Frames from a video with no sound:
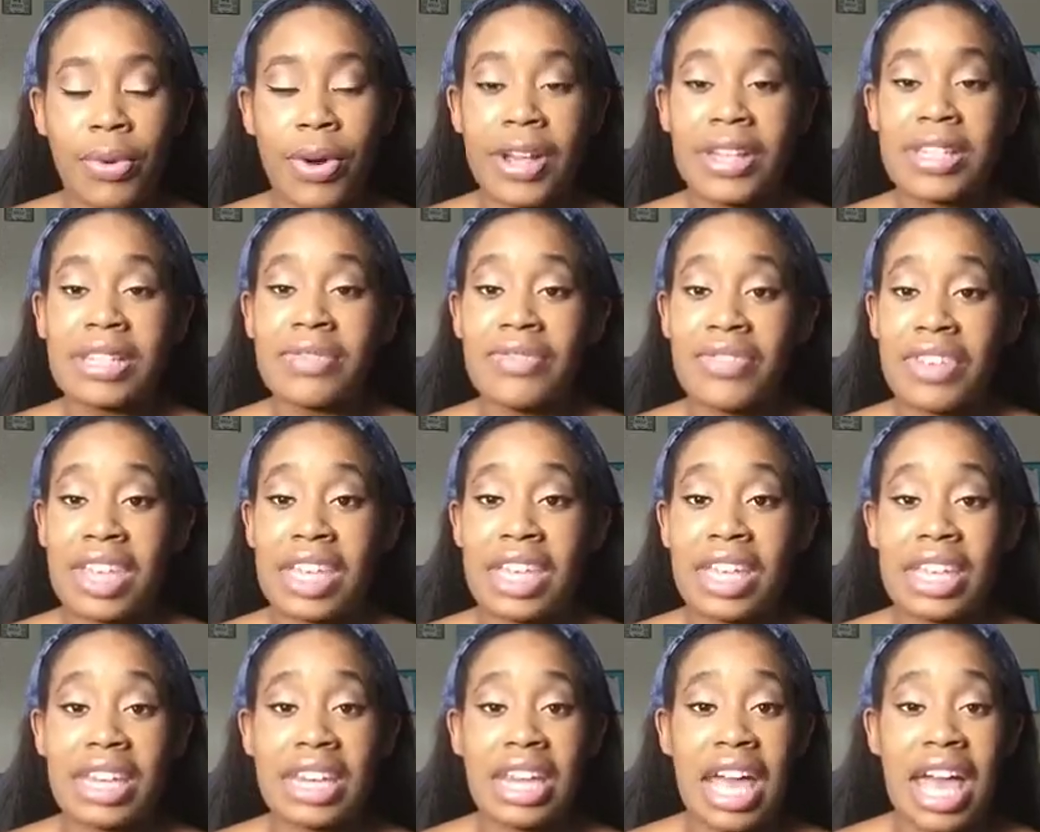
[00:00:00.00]

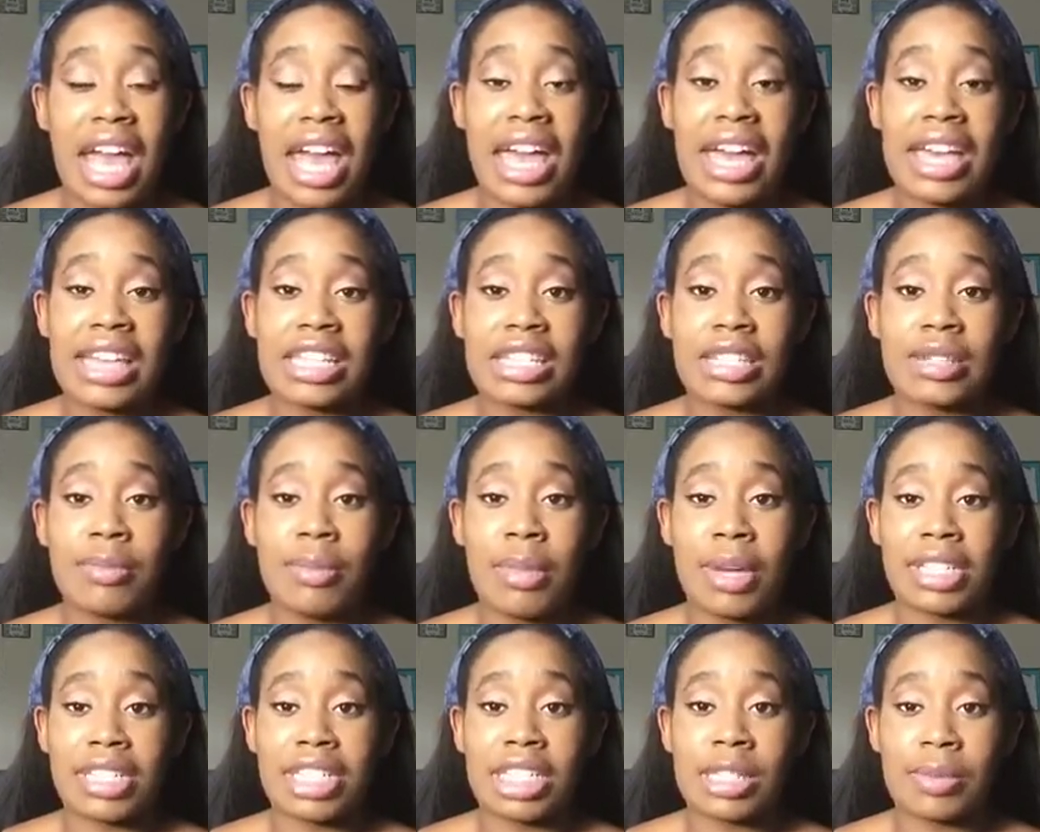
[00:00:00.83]
breastfeed as
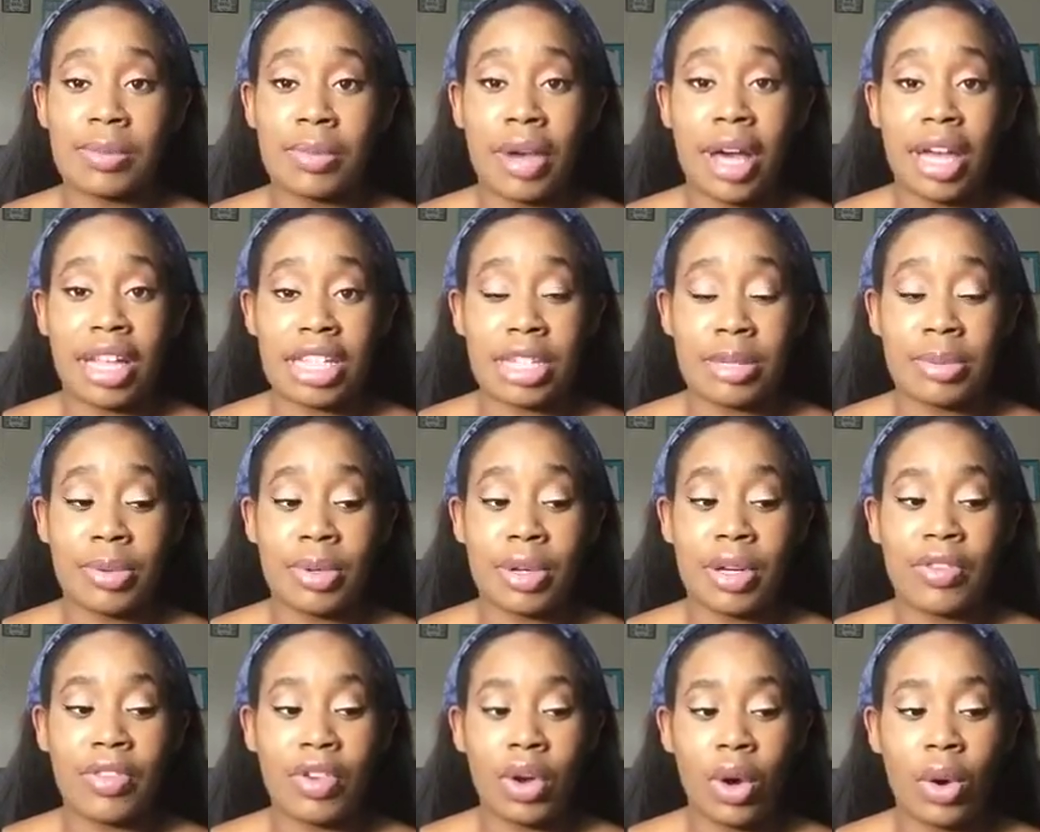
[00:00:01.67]
much as
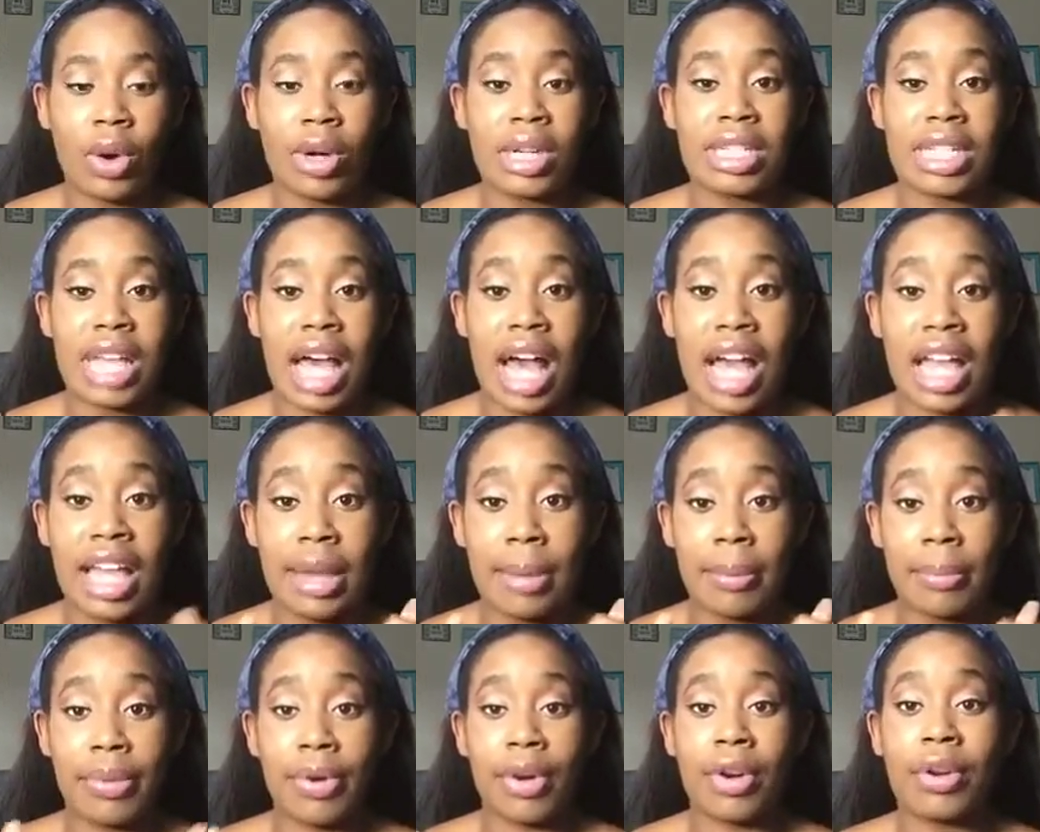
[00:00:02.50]
possible. Of course, I
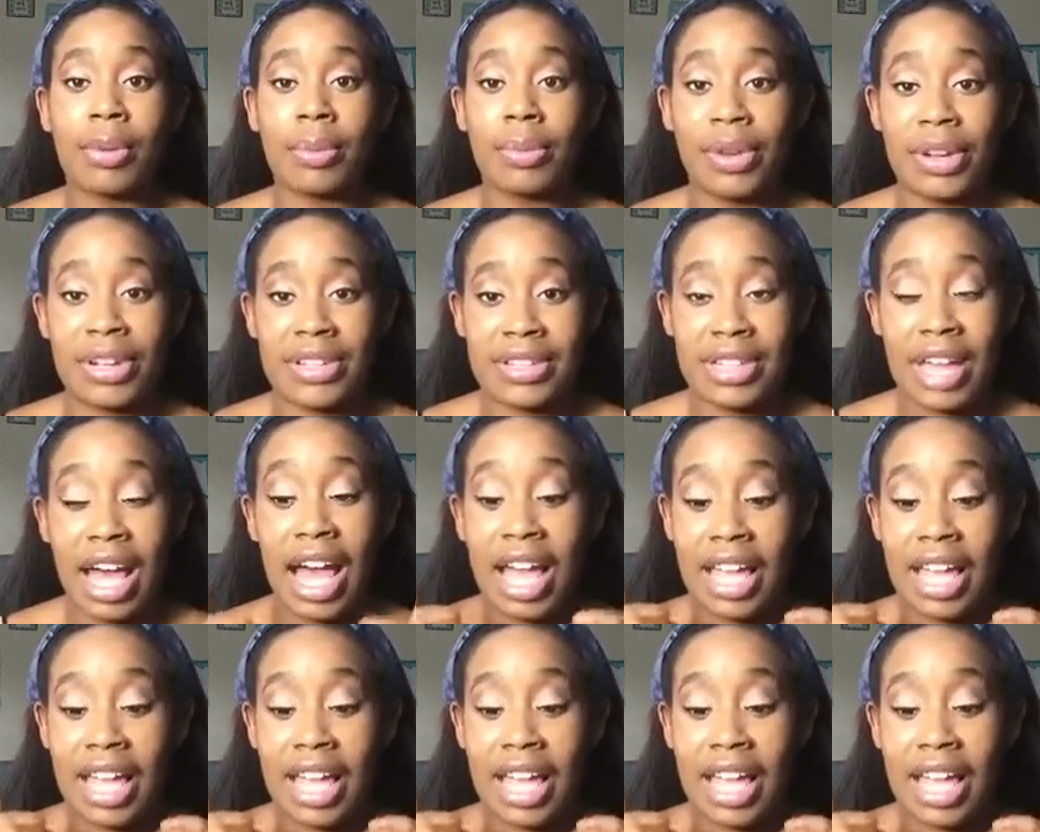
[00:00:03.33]
am pro breast.